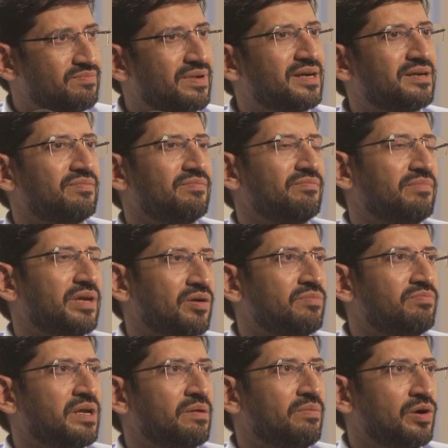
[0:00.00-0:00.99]
but may
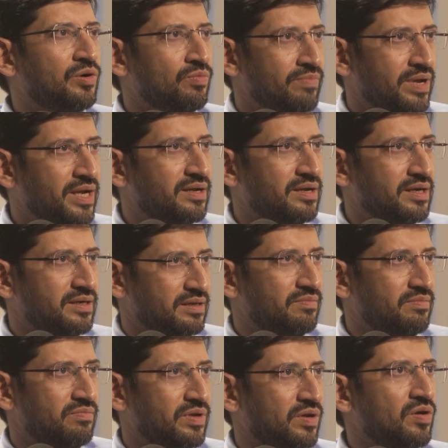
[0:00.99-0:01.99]
not be able to make it
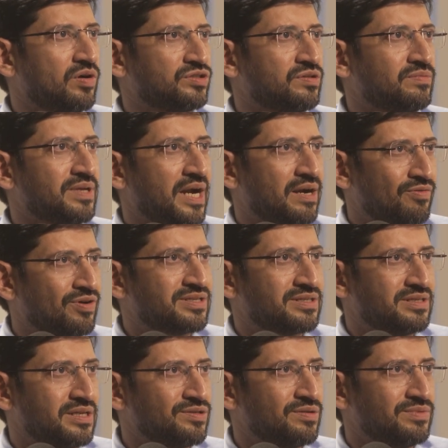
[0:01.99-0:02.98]
because of the advanced
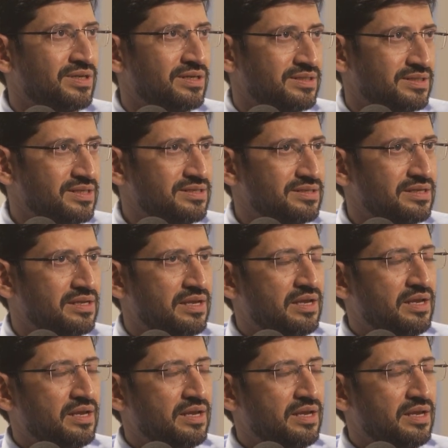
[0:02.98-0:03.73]
stage of the disease.